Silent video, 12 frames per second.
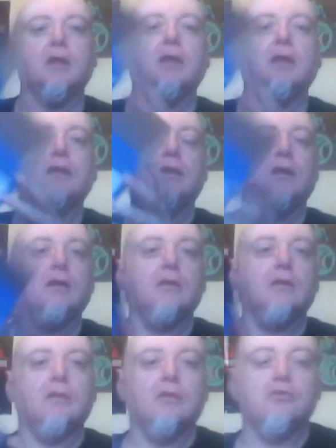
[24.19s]
And
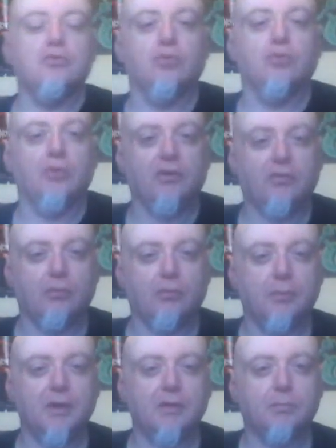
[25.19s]
uh, as usual, this will
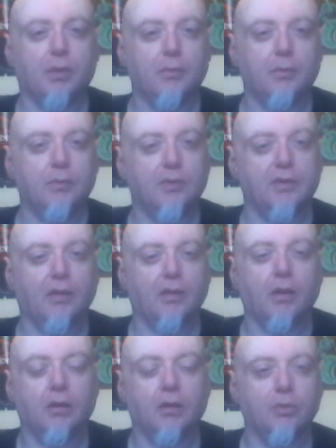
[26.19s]
be probably one of the
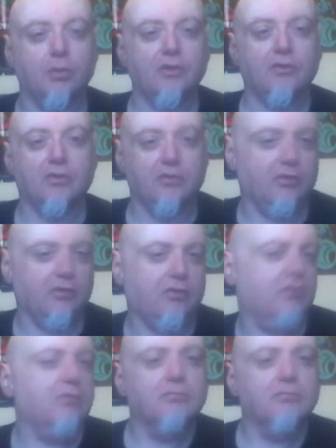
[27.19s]
longer ones because it's